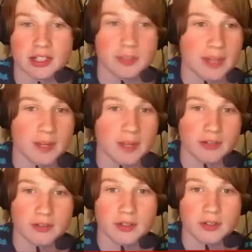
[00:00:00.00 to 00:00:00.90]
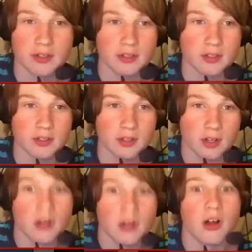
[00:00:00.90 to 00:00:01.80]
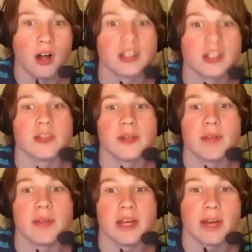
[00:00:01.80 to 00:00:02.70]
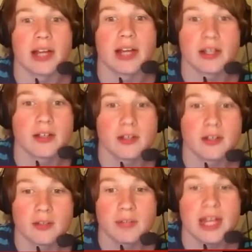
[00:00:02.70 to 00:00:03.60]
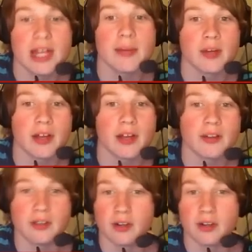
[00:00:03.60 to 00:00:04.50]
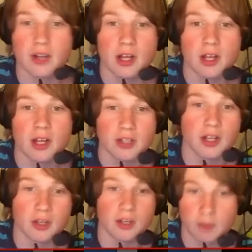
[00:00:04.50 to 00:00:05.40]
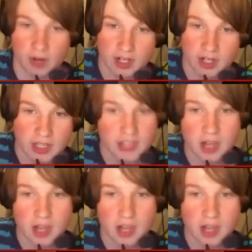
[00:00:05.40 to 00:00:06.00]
let's click on the play button. Ultimate payback. Playable character, the lawnmower.